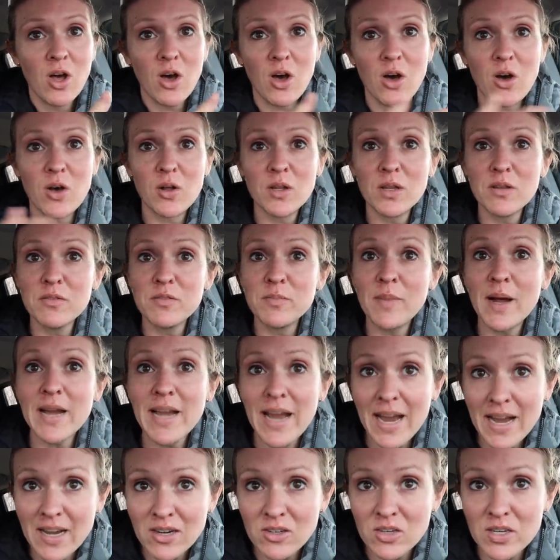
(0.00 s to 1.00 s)
all of
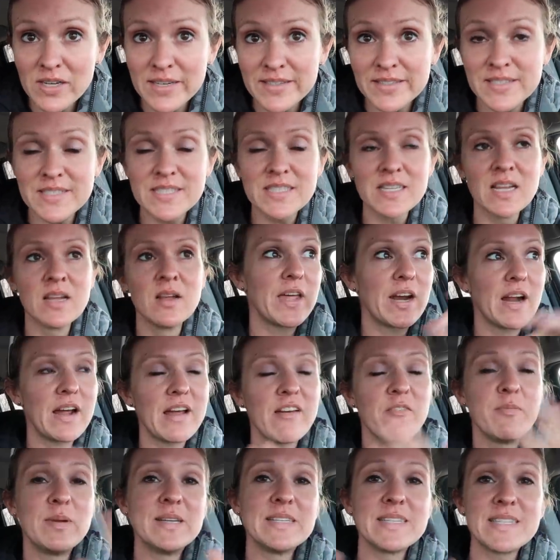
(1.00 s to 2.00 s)
my errands that I
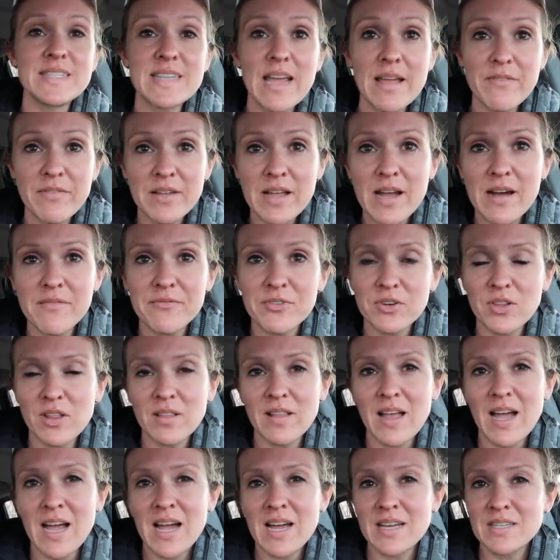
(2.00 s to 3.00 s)
have been saving up for the
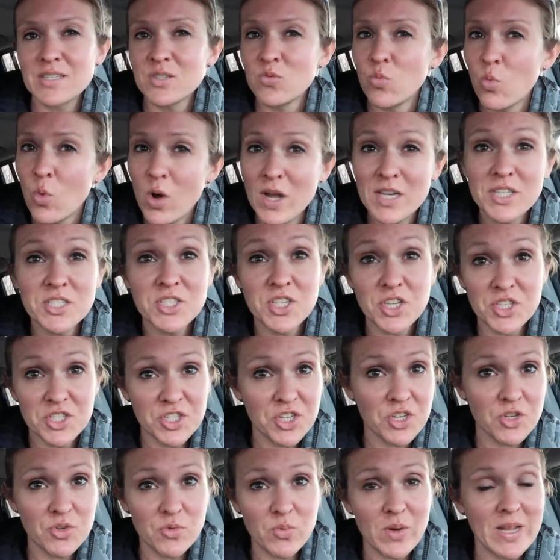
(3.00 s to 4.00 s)
last 1 to
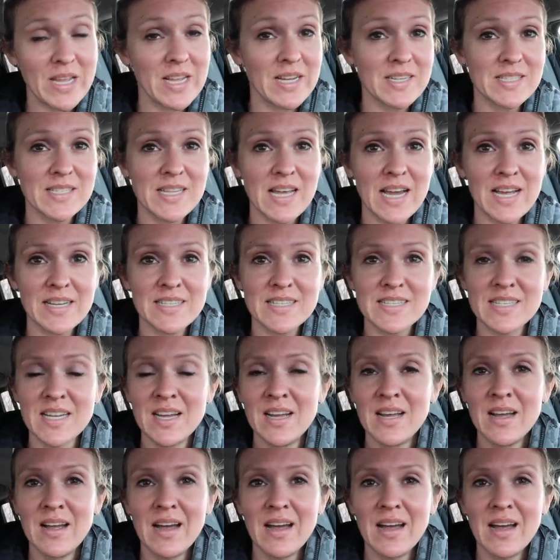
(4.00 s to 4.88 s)
2 weeks. That's